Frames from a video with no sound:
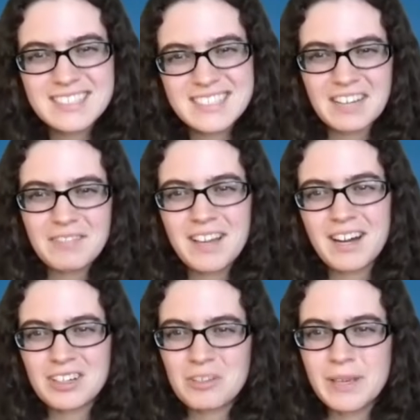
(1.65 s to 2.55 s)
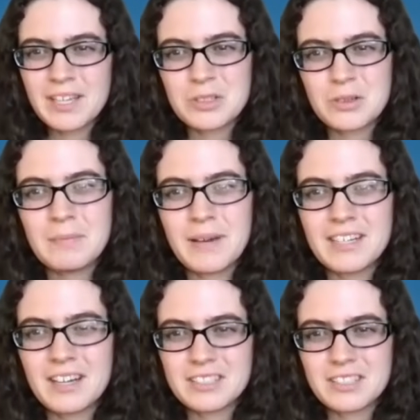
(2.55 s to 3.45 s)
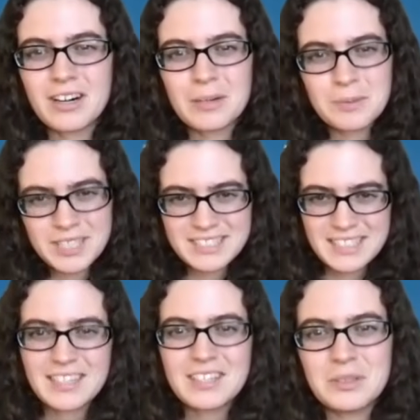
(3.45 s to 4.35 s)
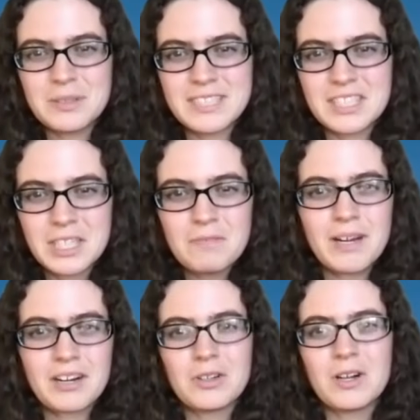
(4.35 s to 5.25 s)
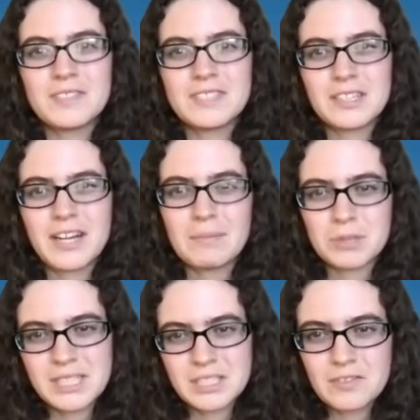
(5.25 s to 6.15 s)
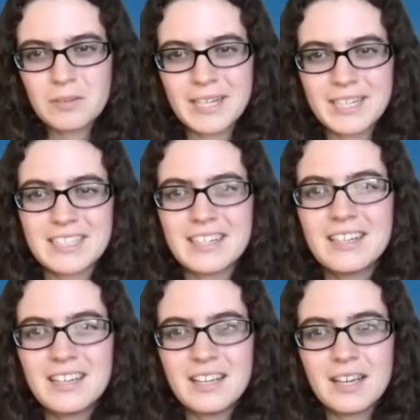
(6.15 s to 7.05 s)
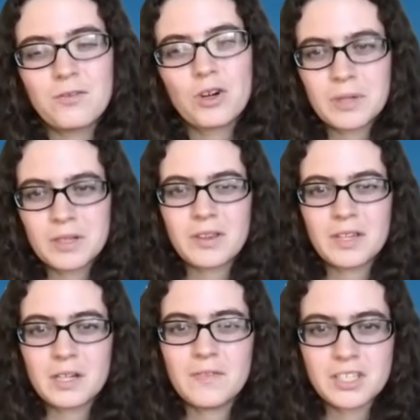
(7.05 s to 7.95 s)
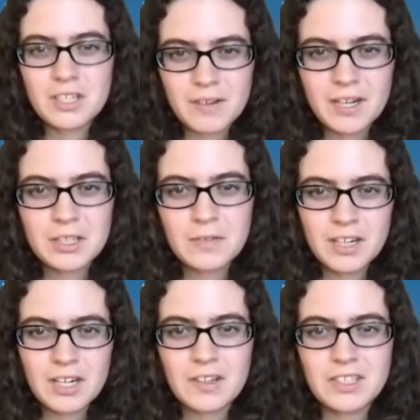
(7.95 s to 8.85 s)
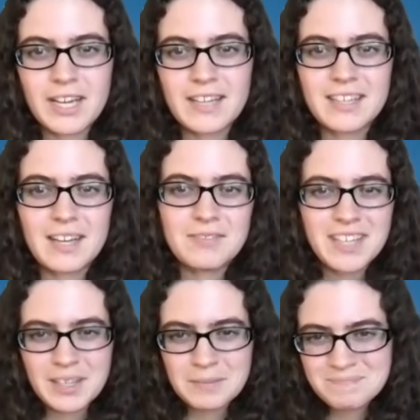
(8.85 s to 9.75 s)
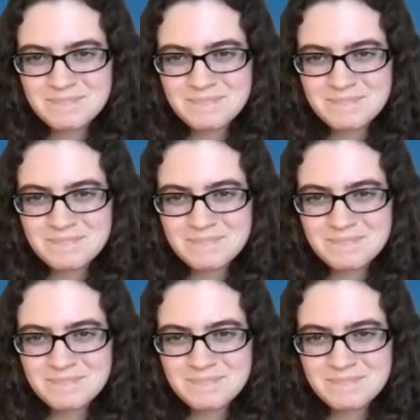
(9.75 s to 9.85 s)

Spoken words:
Today I have the honor of being joined by Dr. Harpreet Singh, who is the Chief Medical Officer at Precision for Medicine and formerly the Division Director of Oncology at the FDA.